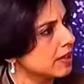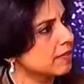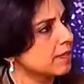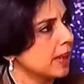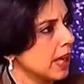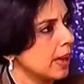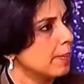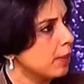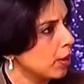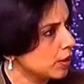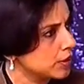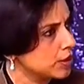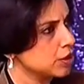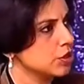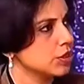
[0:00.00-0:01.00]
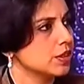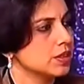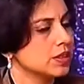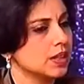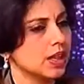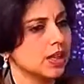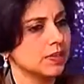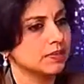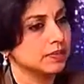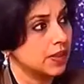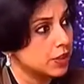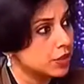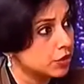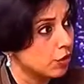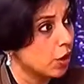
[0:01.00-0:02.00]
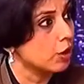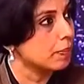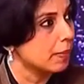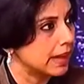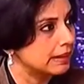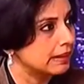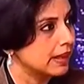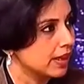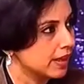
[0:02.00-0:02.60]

they have become politicians, very strong men.